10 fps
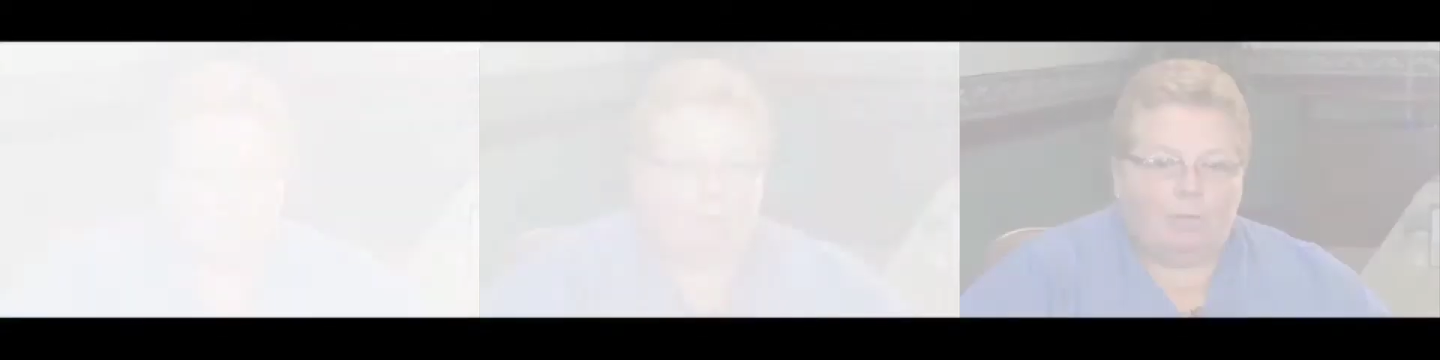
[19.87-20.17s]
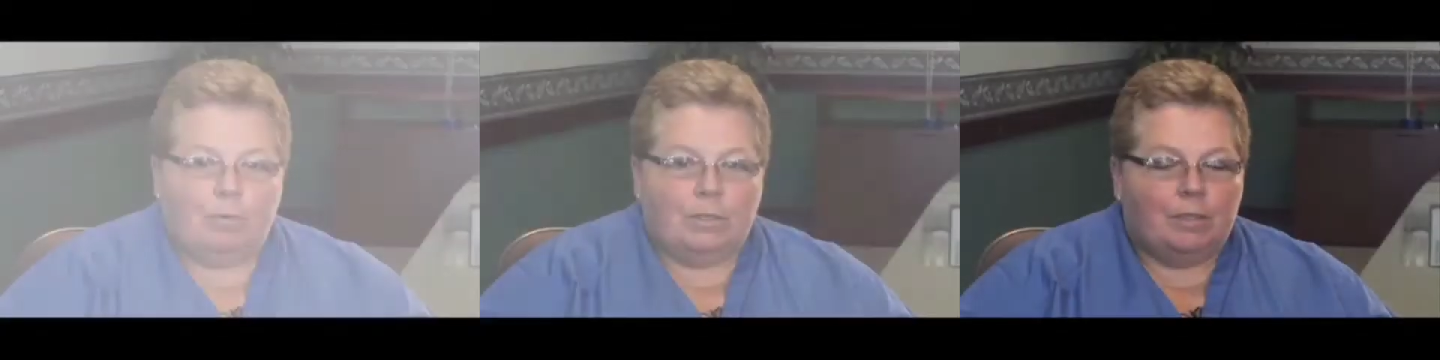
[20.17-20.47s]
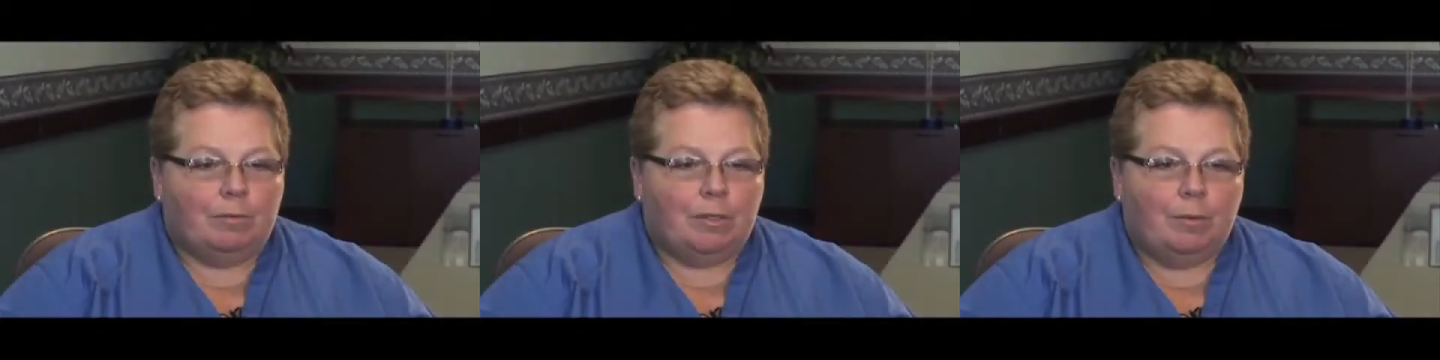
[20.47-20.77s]
Everyone
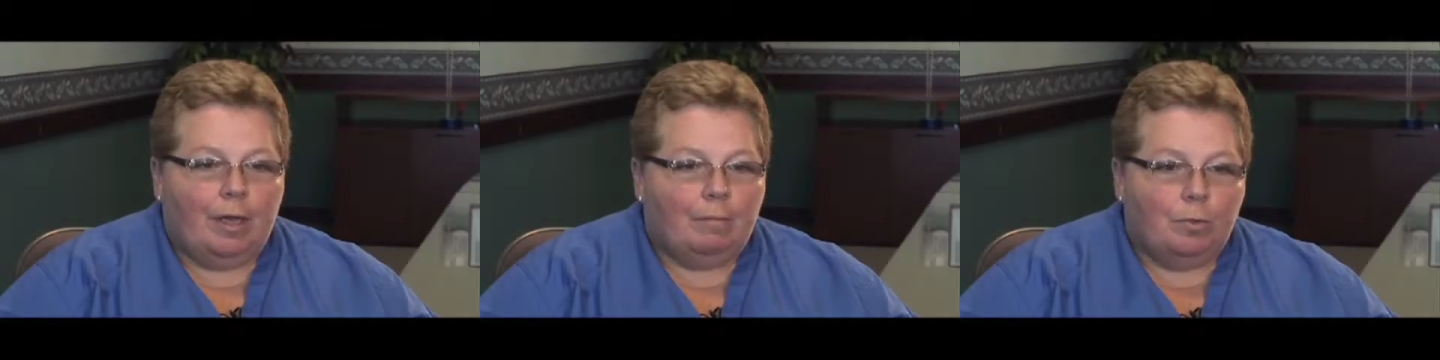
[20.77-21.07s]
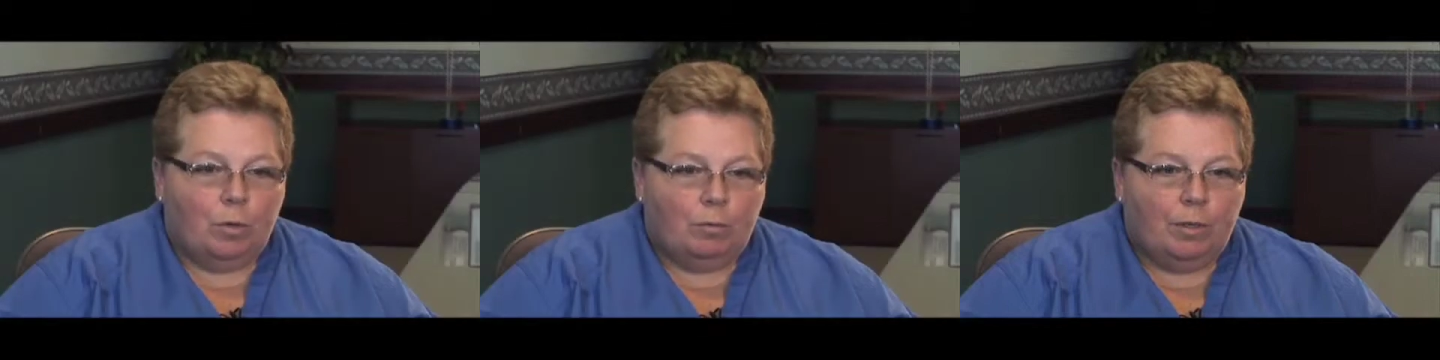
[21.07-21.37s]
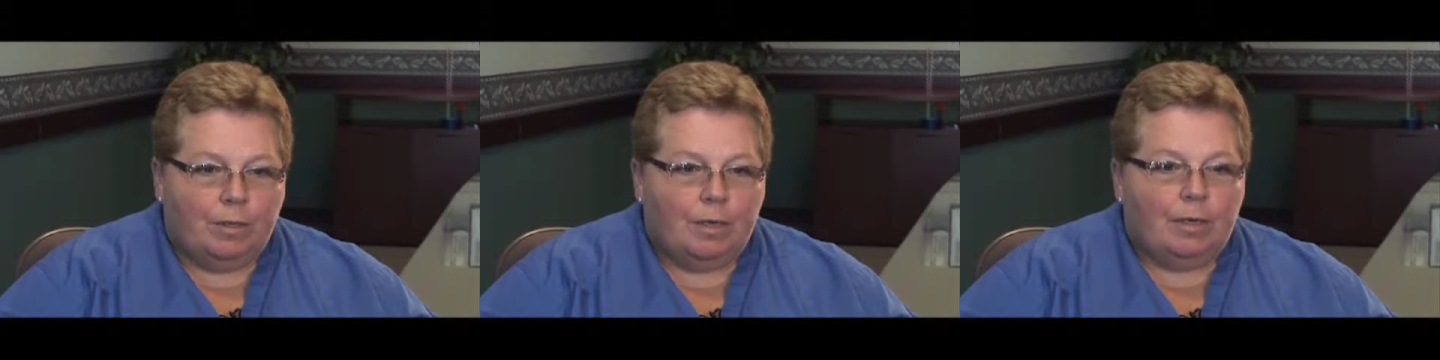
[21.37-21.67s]
seems to be on board
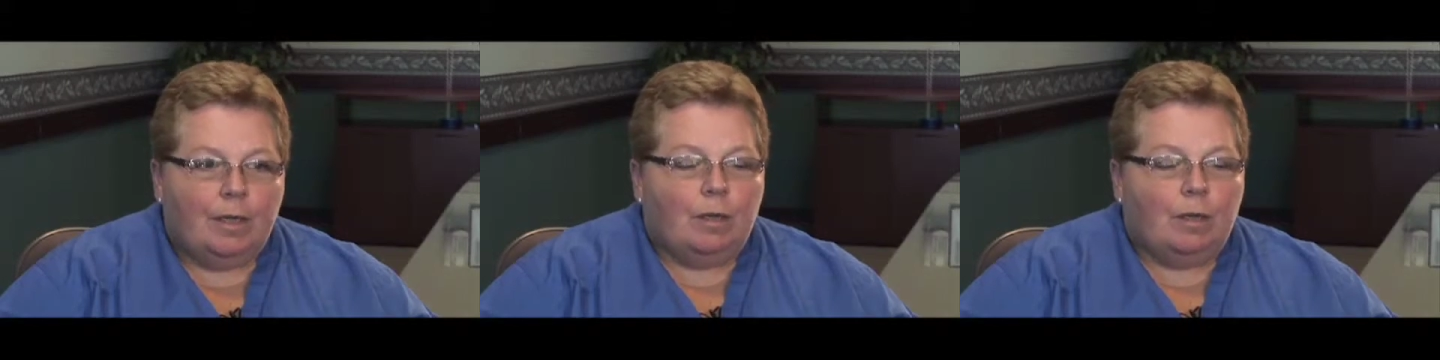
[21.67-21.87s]
with it.